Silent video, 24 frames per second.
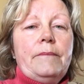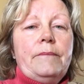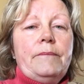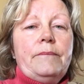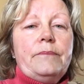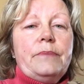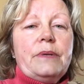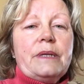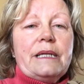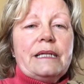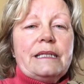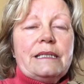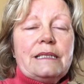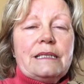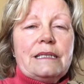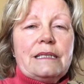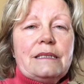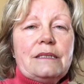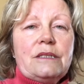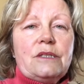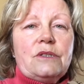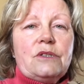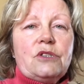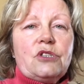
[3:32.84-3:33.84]
But I
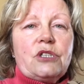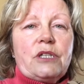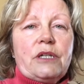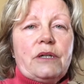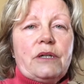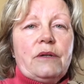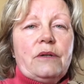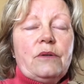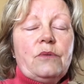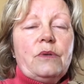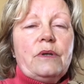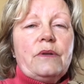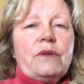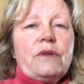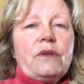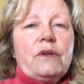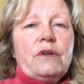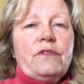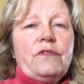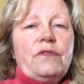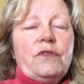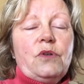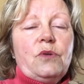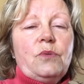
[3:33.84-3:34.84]
did share it with a
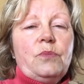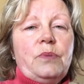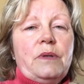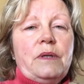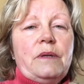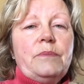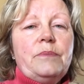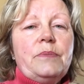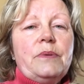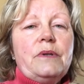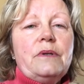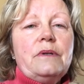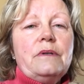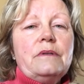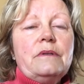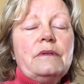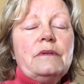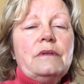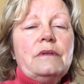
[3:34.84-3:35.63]
few people.